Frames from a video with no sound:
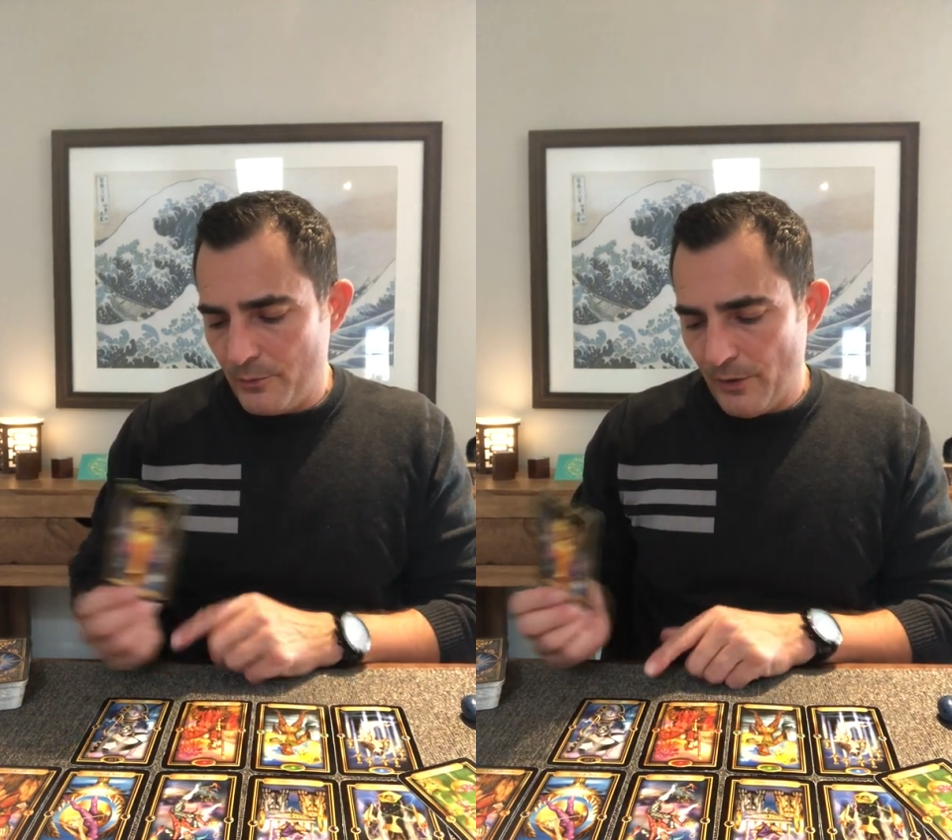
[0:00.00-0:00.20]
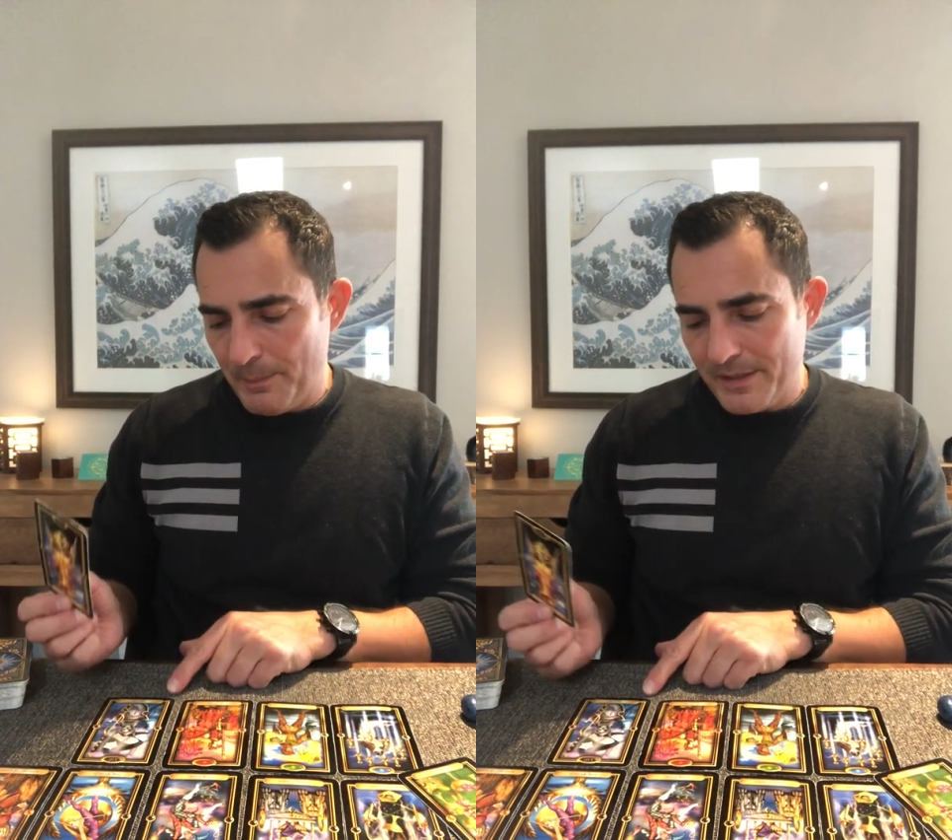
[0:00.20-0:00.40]

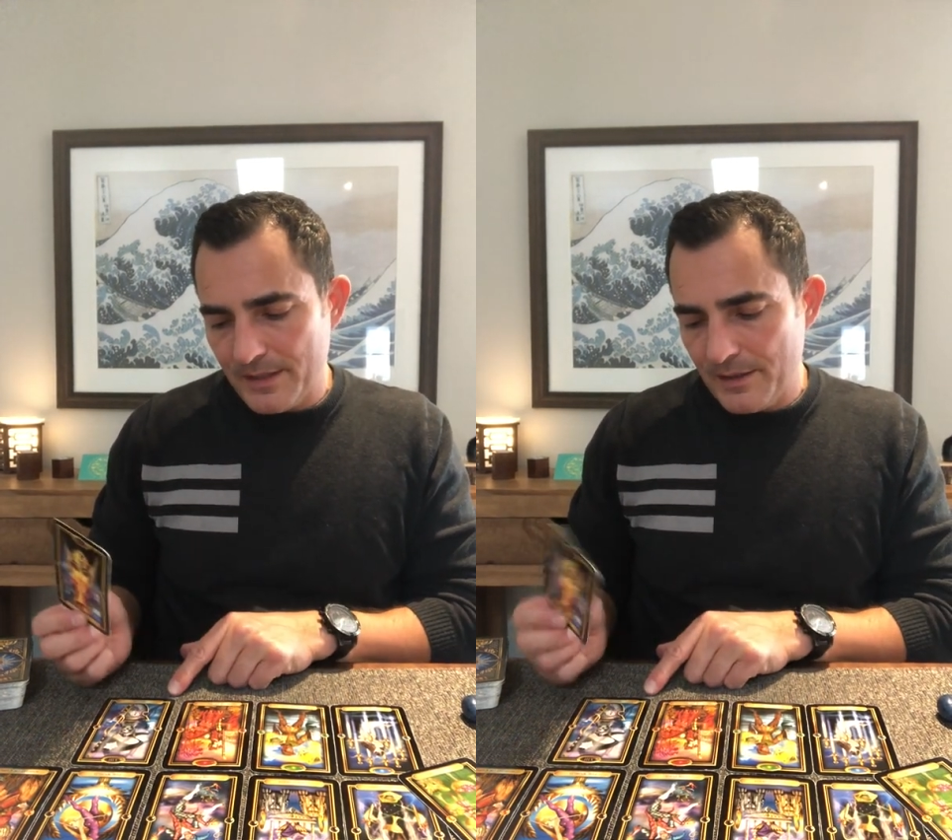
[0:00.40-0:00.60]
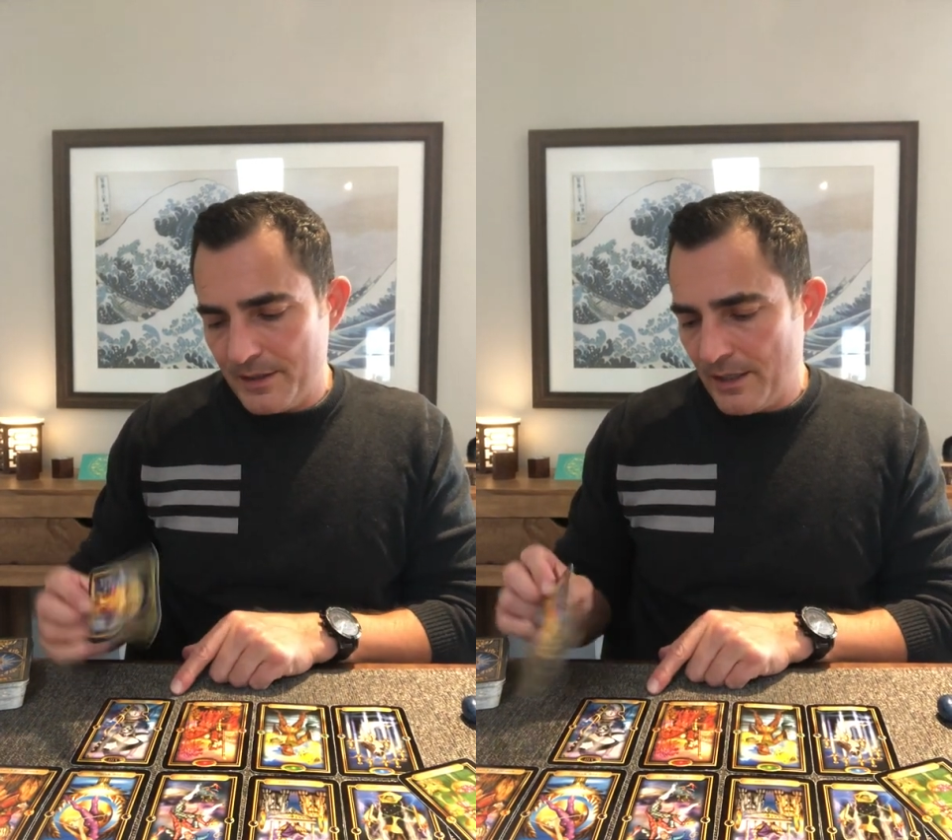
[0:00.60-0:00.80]
right
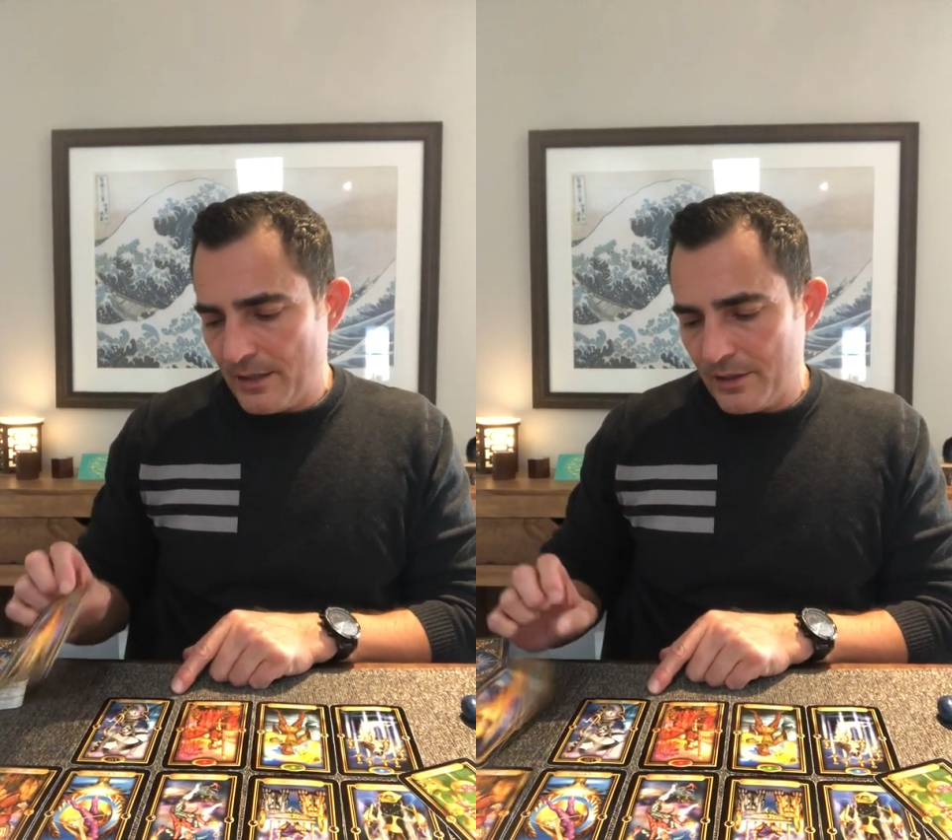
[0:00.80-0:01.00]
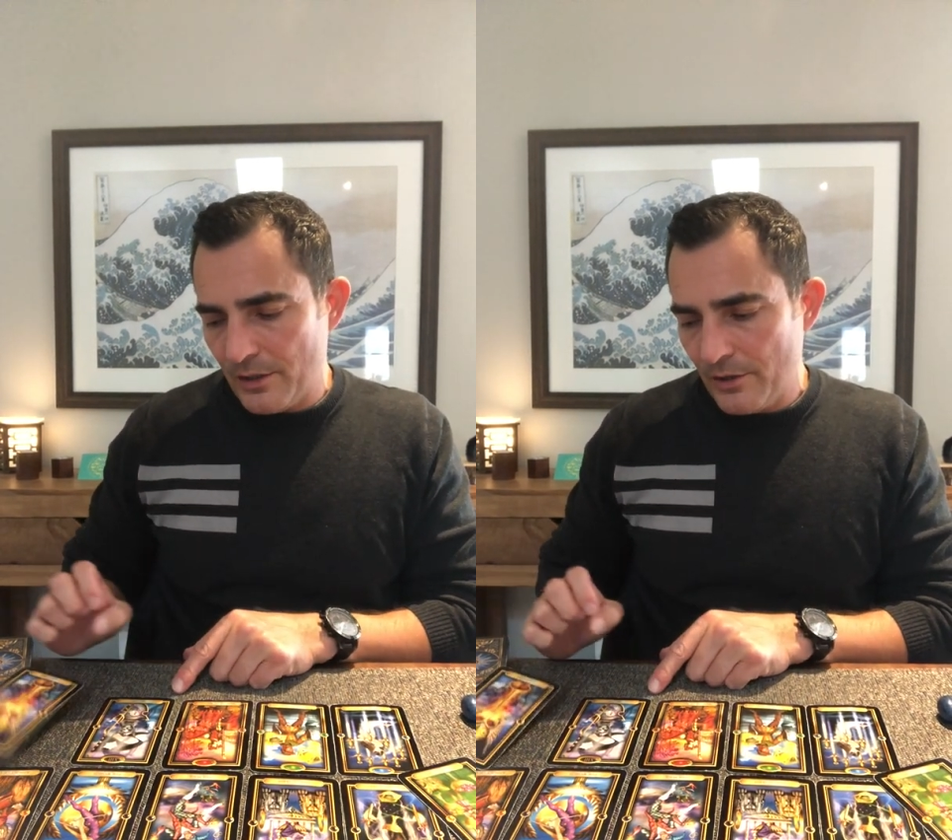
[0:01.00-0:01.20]
beside the
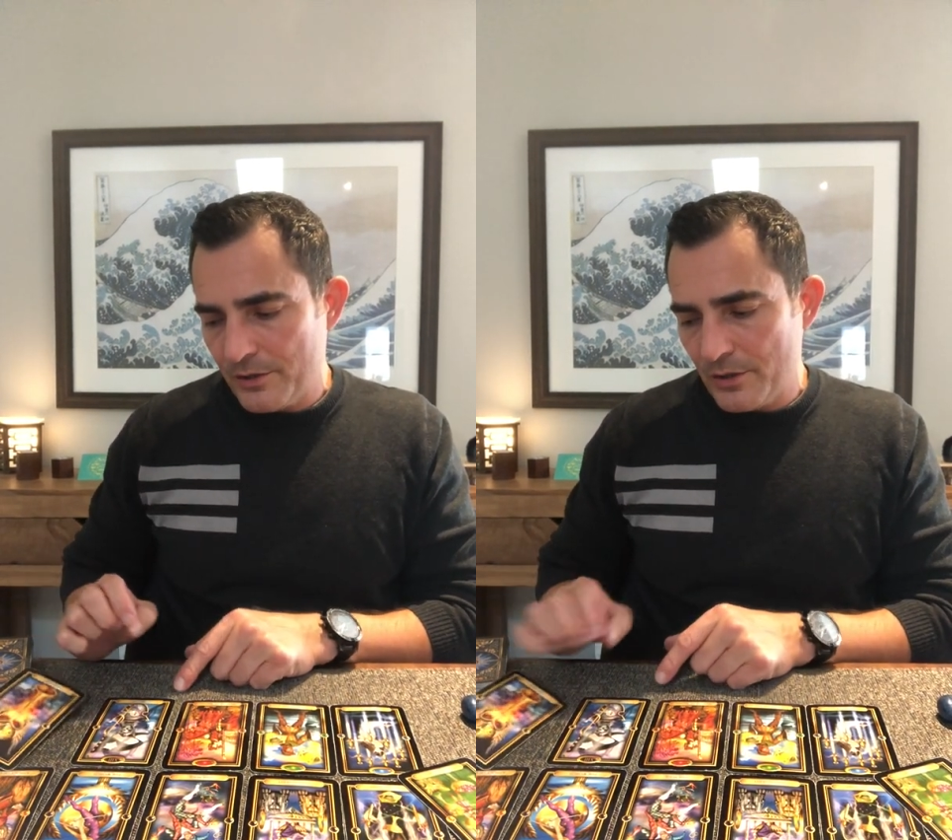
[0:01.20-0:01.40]
Death card.